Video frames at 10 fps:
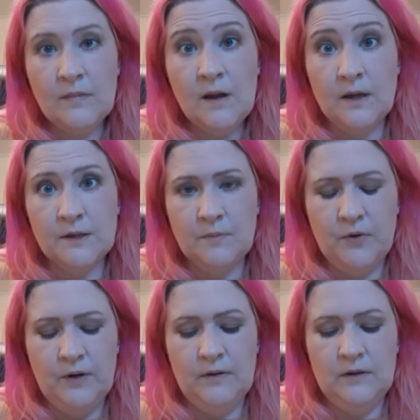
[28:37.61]
some
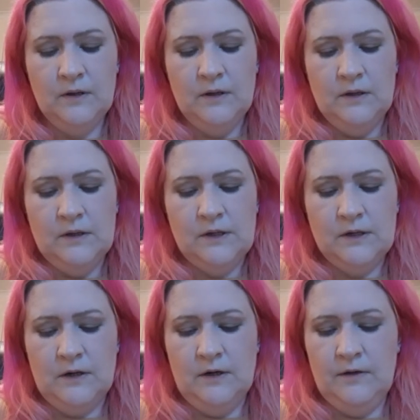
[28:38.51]
point,
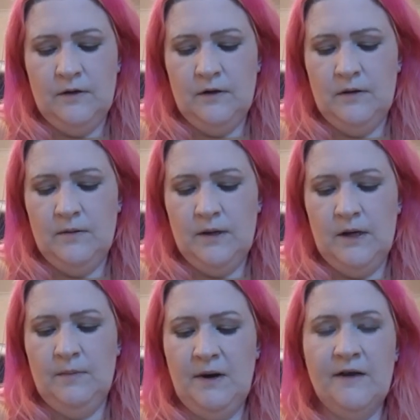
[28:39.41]

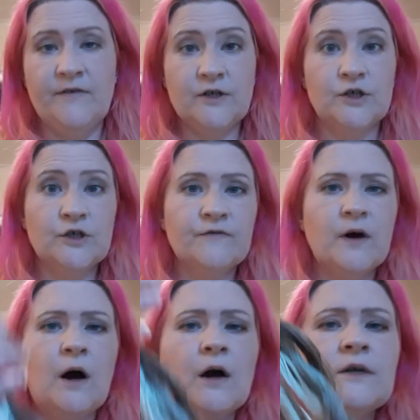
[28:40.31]
Anniversaries of the
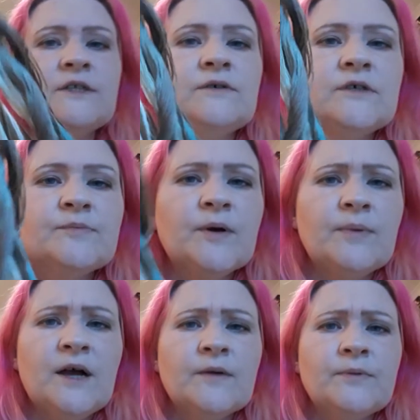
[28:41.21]
Heart series by
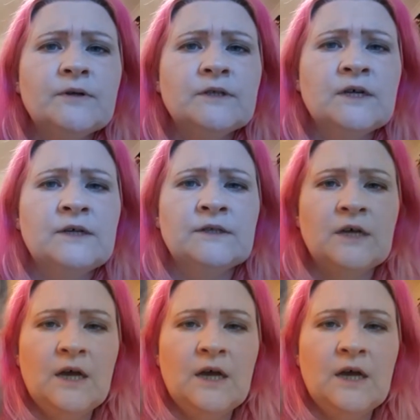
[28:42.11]
Blackbird Designs,